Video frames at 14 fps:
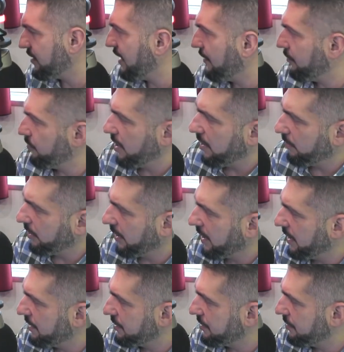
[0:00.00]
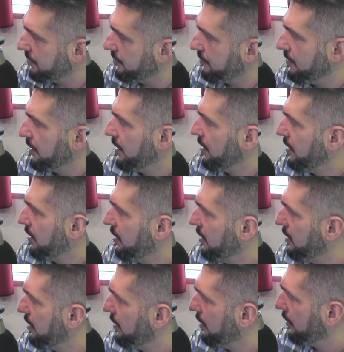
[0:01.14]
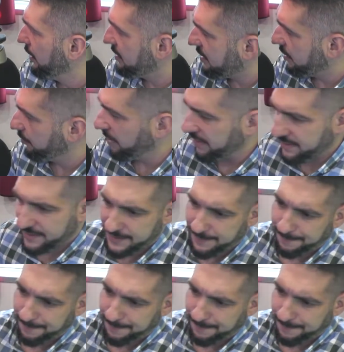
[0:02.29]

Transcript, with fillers: haven't been able to get into. Let's get a blitz.